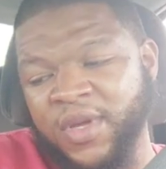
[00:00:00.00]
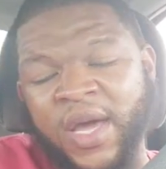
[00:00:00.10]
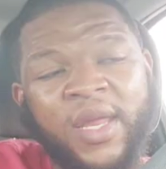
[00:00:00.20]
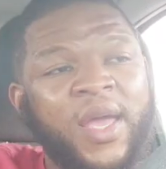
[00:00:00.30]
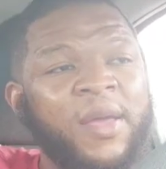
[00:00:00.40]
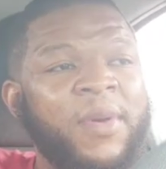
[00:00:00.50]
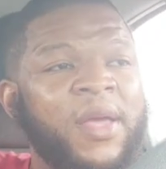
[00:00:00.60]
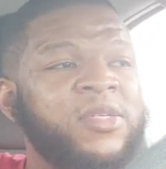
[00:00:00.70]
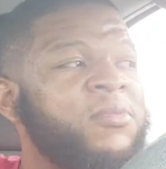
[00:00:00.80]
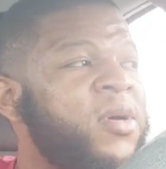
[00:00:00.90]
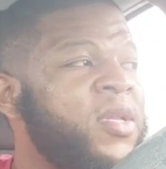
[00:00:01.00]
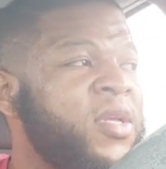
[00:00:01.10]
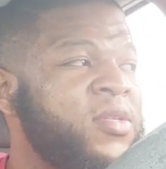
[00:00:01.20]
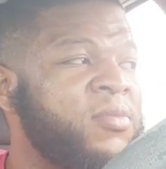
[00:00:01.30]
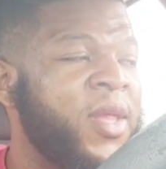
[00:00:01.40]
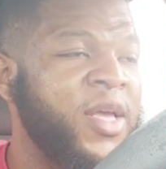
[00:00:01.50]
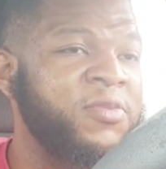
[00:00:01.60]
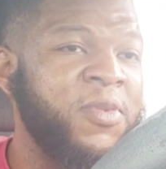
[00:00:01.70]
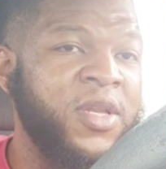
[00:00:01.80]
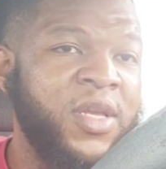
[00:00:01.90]
I mean, hey, made some money, some nice
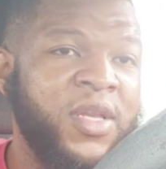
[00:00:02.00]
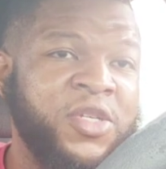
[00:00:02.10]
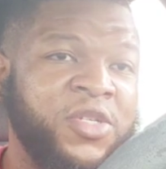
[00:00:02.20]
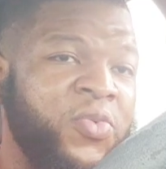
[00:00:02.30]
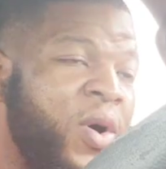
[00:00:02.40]
money, and it just